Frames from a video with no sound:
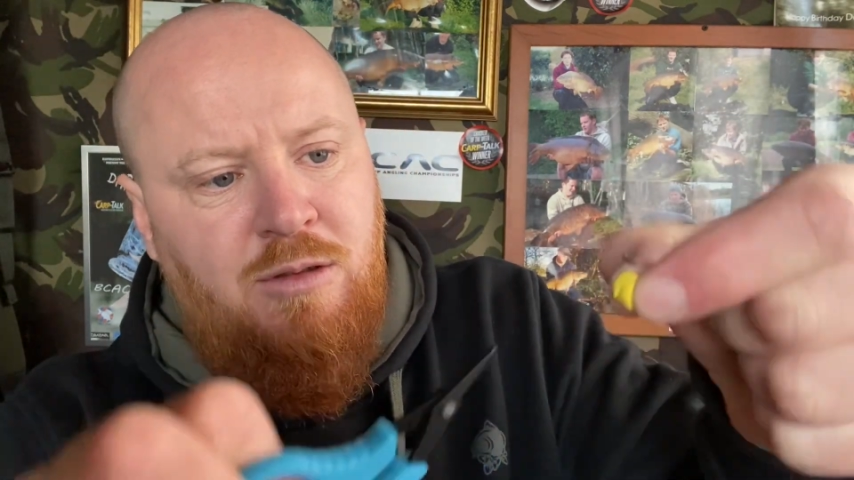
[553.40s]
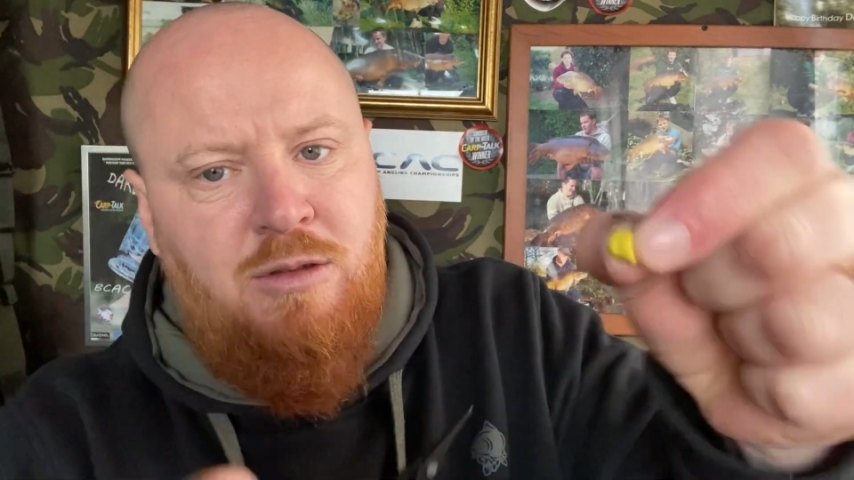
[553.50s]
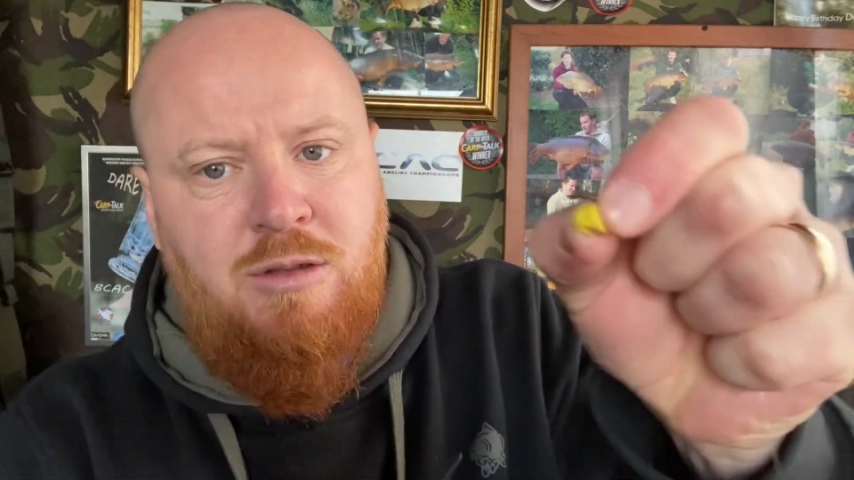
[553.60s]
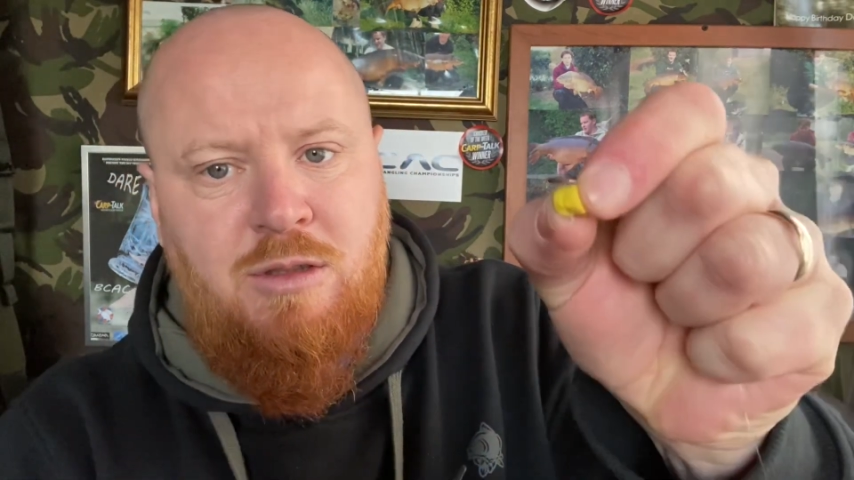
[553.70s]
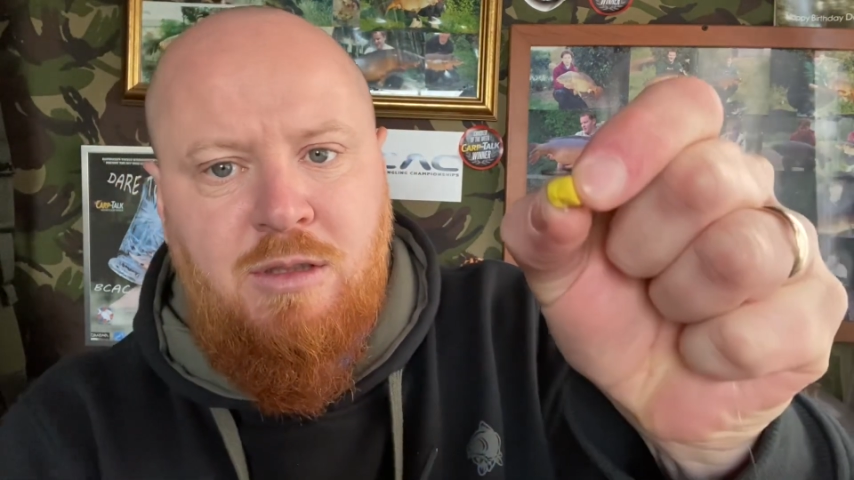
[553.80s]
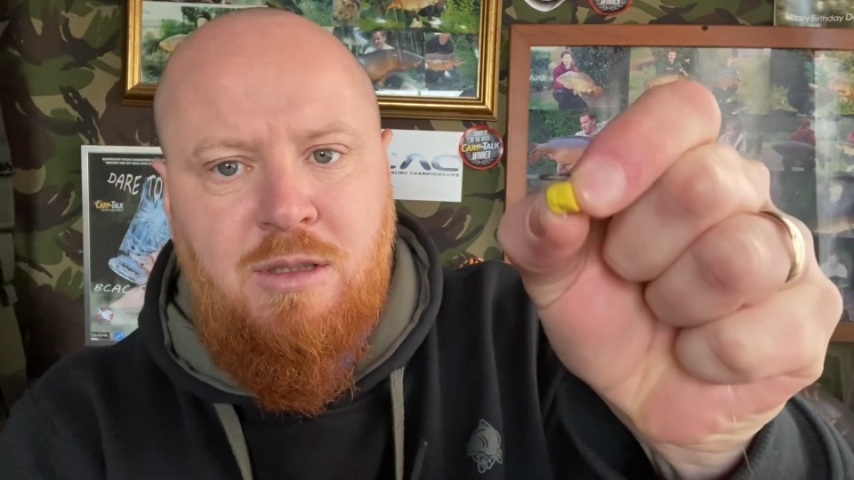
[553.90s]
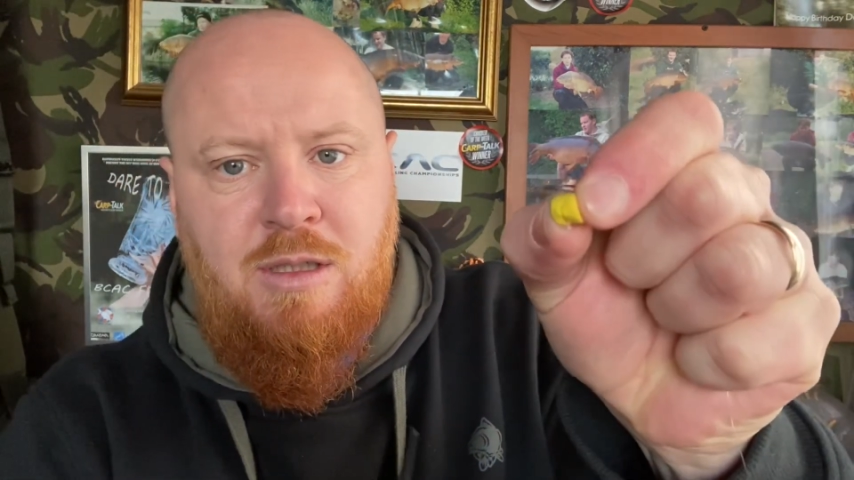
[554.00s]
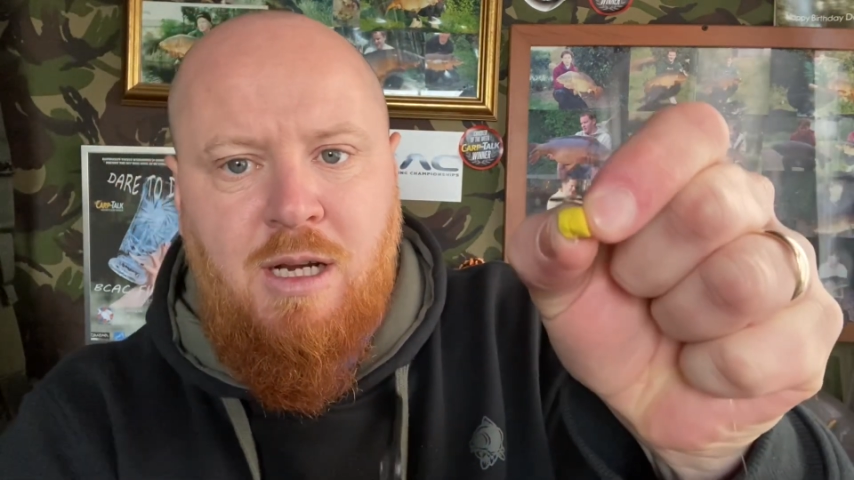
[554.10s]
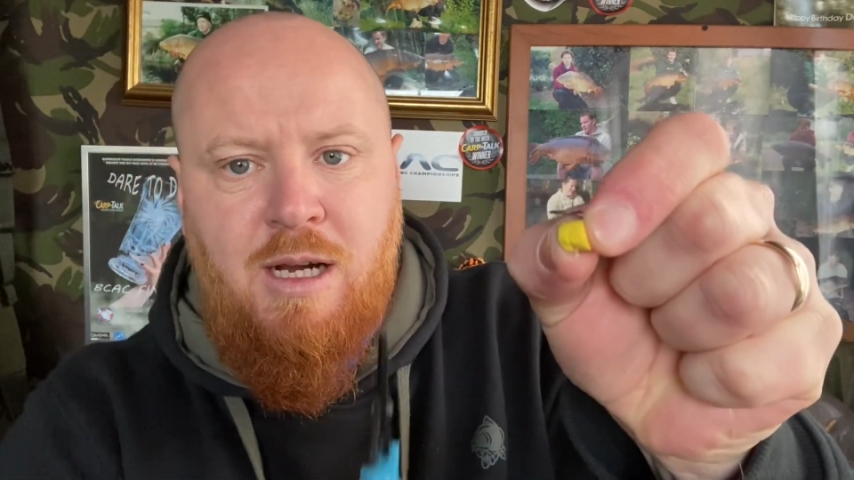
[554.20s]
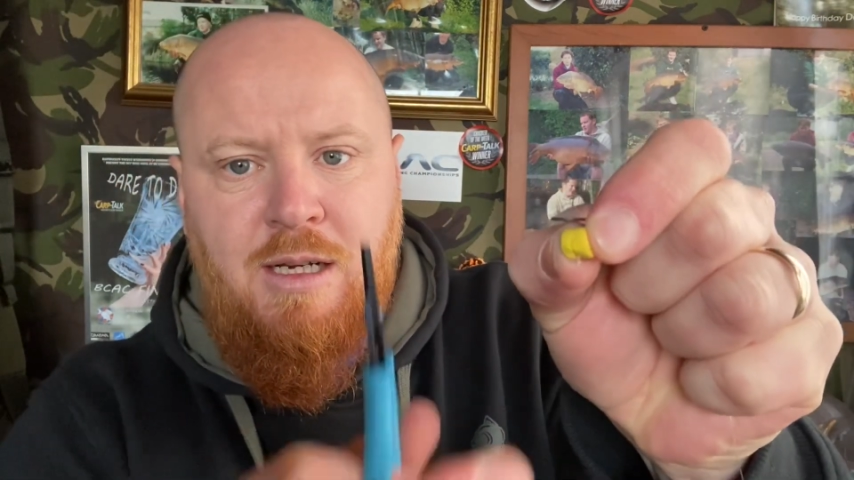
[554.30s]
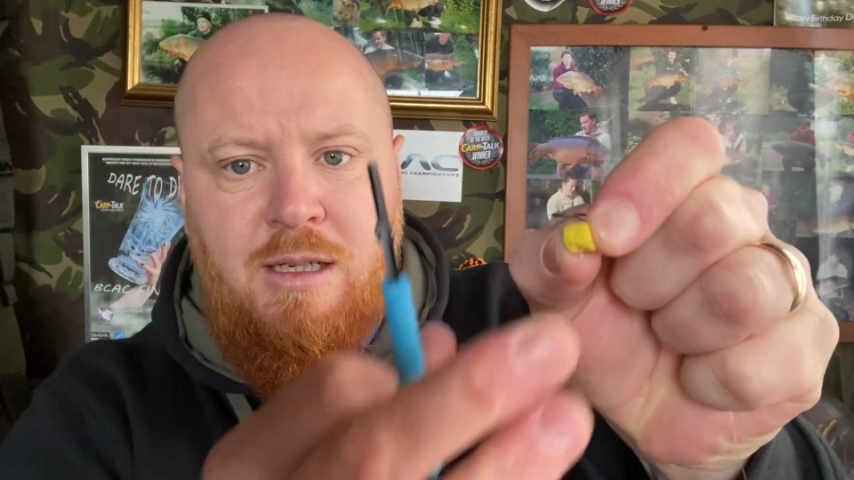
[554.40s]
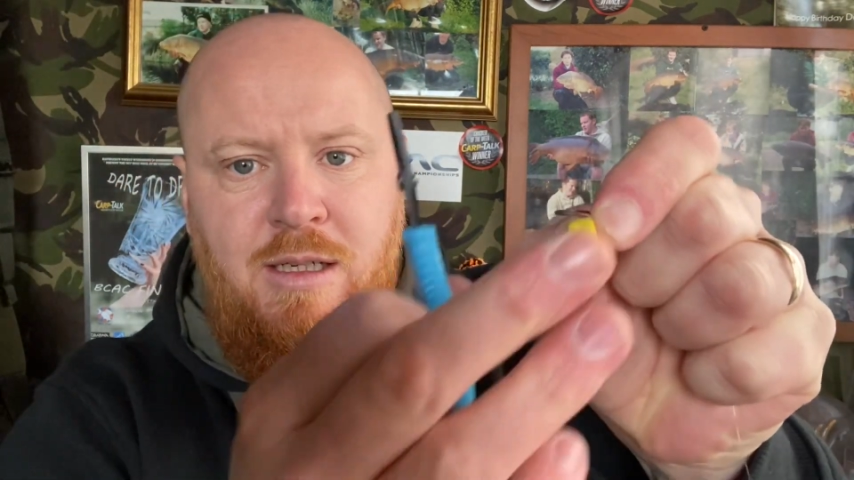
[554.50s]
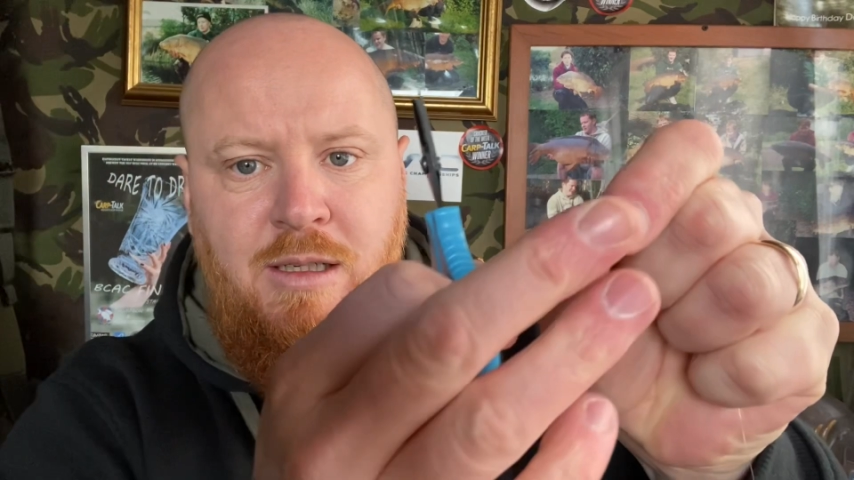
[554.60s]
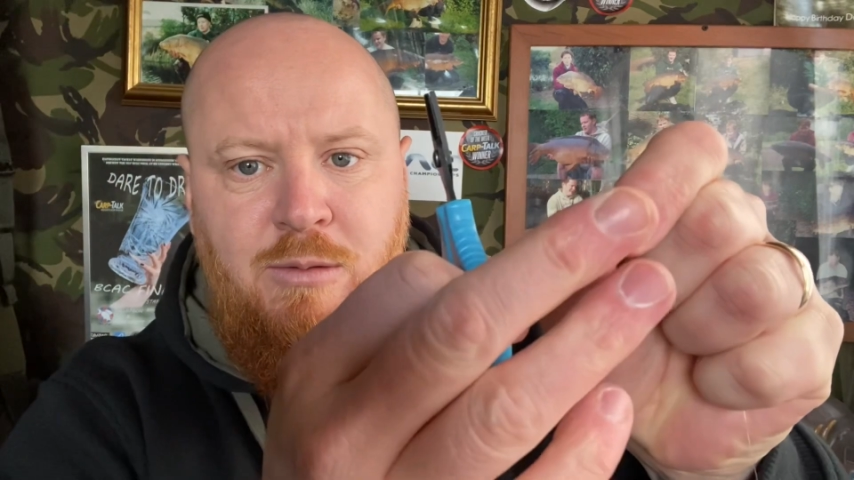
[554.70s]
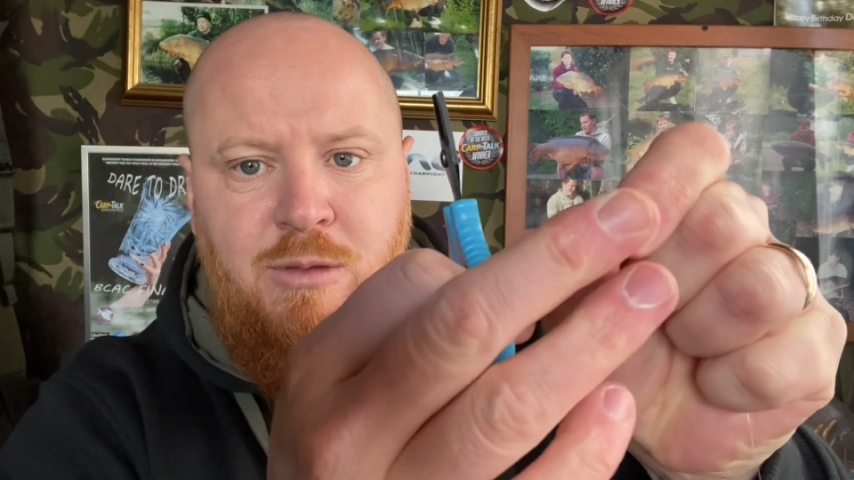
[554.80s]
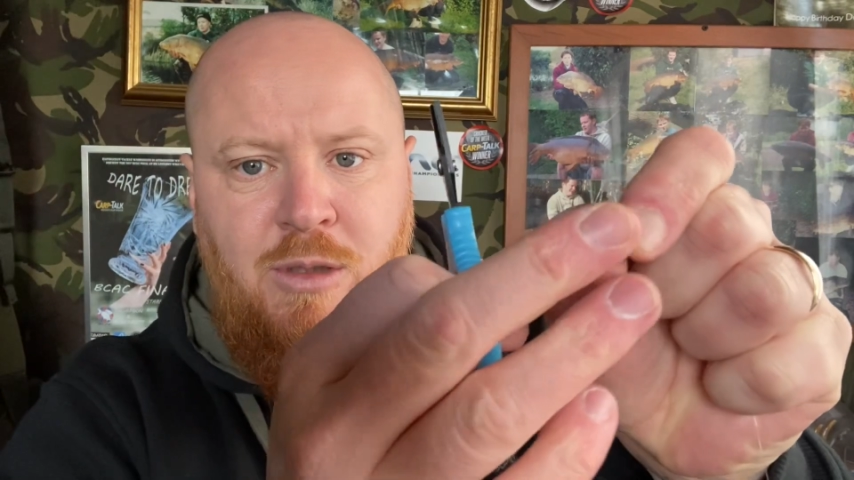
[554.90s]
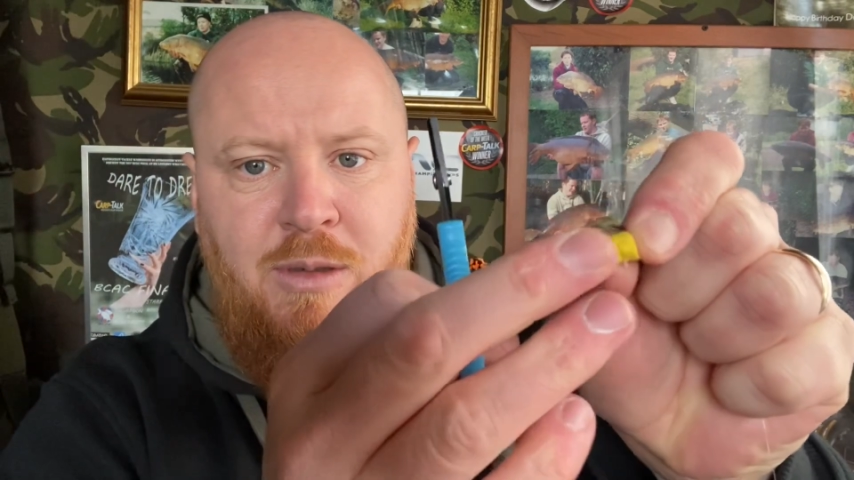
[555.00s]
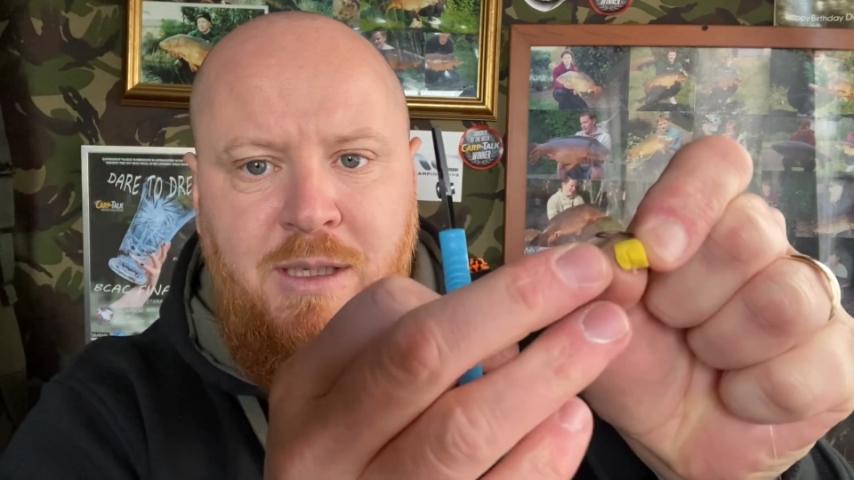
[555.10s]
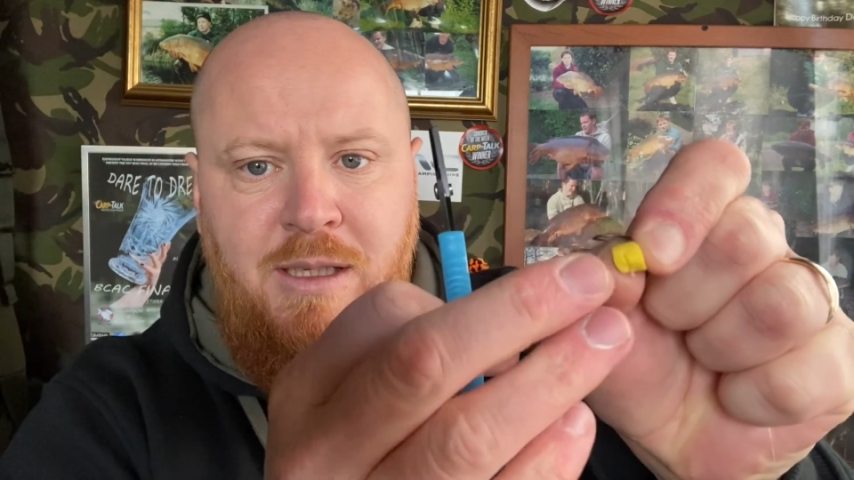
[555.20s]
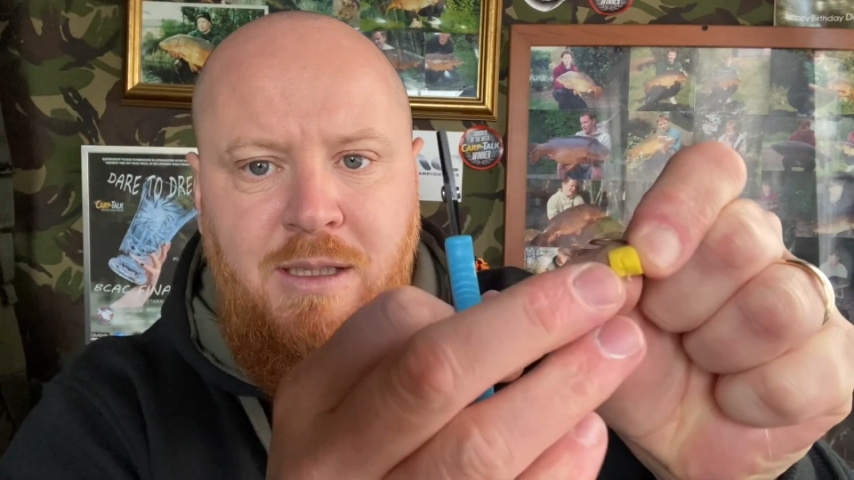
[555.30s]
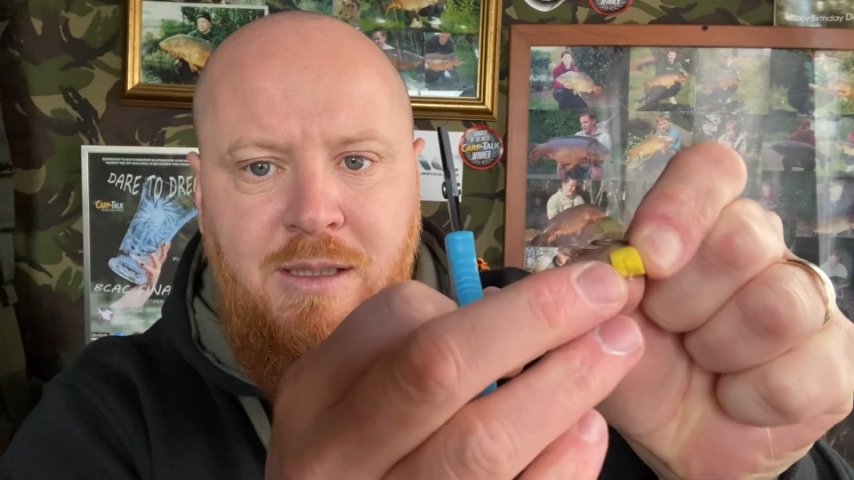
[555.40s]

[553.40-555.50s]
just cut a little tiny